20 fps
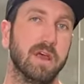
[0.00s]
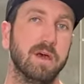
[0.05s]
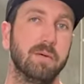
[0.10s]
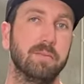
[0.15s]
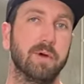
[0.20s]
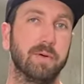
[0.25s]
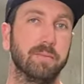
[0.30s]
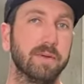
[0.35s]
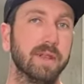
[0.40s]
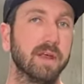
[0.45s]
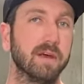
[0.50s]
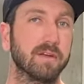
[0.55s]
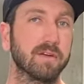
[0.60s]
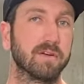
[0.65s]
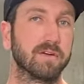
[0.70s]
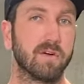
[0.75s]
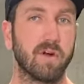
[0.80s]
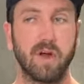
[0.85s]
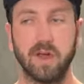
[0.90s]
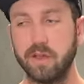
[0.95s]
per minute
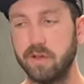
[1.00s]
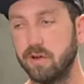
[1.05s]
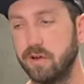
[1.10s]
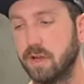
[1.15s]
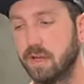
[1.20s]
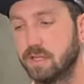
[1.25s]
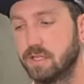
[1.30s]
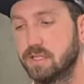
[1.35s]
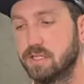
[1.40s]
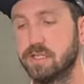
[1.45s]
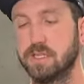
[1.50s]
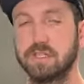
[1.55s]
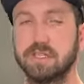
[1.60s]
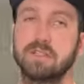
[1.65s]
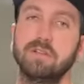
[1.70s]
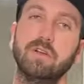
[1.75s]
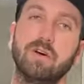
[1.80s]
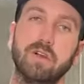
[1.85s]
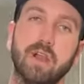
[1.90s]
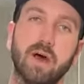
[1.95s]
grinder and it's
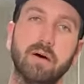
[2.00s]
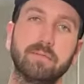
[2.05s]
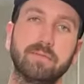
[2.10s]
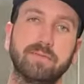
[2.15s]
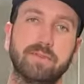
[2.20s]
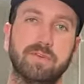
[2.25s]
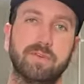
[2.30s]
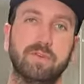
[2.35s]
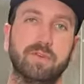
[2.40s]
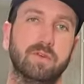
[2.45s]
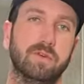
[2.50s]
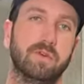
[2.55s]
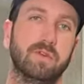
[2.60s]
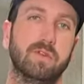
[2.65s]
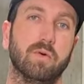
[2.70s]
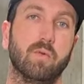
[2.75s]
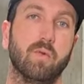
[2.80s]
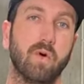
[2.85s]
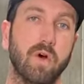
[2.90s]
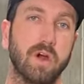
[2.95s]
just not up to
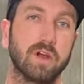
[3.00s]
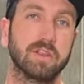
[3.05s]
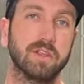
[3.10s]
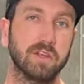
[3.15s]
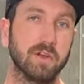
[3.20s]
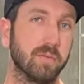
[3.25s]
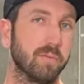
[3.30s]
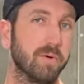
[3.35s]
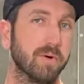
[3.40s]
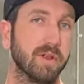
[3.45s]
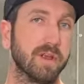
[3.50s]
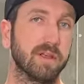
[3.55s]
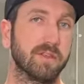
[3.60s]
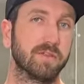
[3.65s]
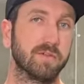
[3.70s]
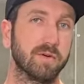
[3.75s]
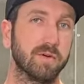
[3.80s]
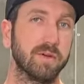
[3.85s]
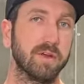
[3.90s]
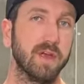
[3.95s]
the work that you're putting it
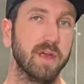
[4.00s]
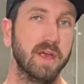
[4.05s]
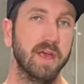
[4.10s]
through